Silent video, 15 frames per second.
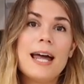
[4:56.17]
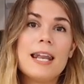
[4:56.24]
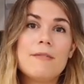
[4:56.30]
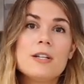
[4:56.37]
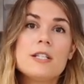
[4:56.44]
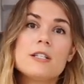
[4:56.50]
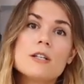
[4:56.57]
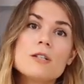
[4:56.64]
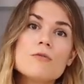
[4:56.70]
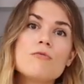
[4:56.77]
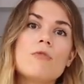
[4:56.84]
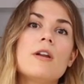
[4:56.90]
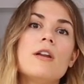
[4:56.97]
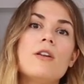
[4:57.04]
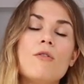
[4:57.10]
and if it doesn't
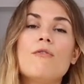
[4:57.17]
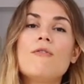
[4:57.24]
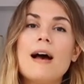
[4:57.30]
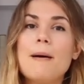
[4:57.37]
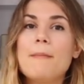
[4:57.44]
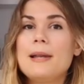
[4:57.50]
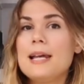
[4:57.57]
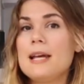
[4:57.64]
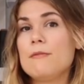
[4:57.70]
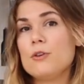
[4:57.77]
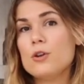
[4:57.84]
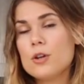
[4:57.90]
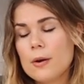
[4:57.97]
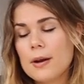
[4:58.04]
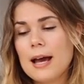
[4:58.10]
run in your family, if
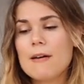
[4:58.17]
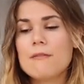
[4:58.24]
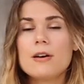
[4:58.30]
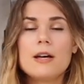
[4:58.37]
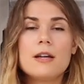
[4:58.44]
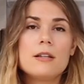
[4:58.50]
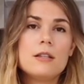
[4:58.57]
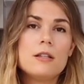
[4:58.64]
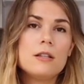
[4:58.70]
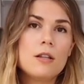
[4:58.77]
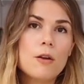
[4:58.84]
you don't have it,